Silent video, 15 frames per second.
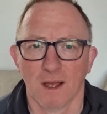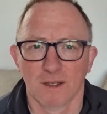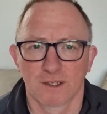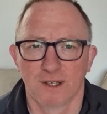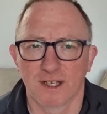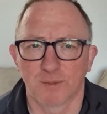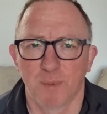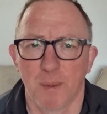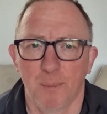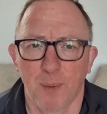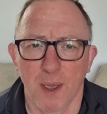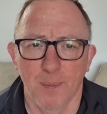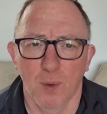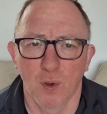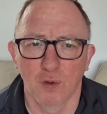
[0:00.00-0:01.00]
So let's be
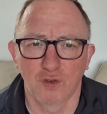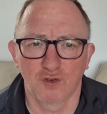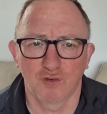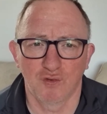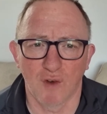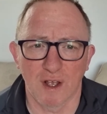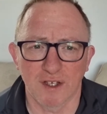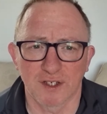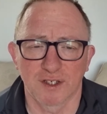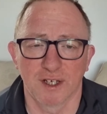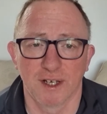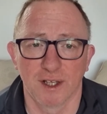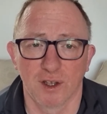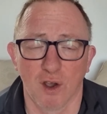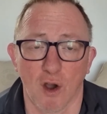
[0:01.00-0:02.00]
people who trust
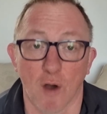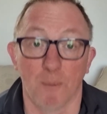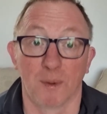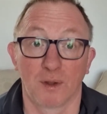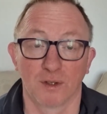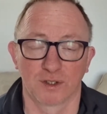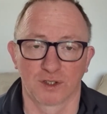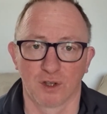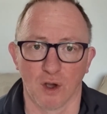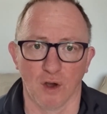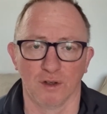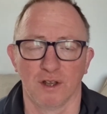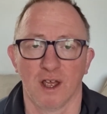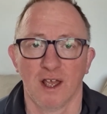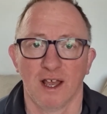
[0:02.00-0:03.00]
in God because
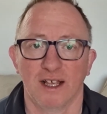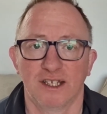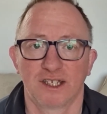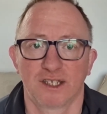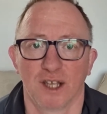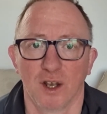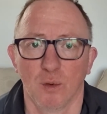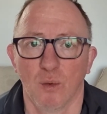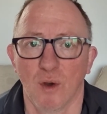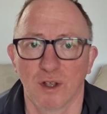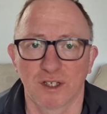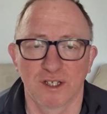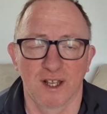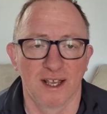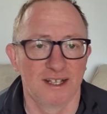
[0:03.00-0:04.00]
God is still at work
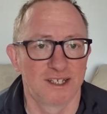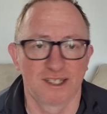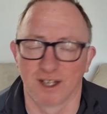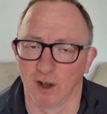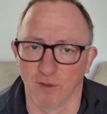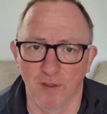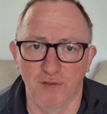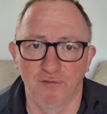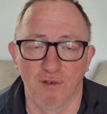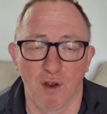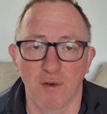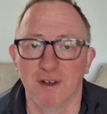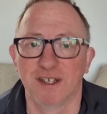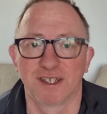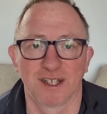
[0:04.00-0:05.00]
today. He's still on the
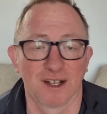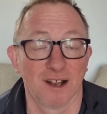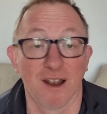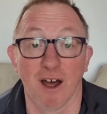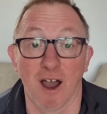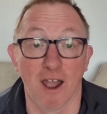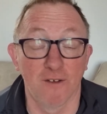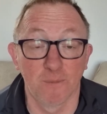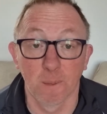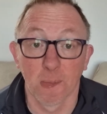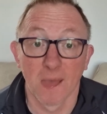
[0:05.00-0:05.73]
throne. He's still alive.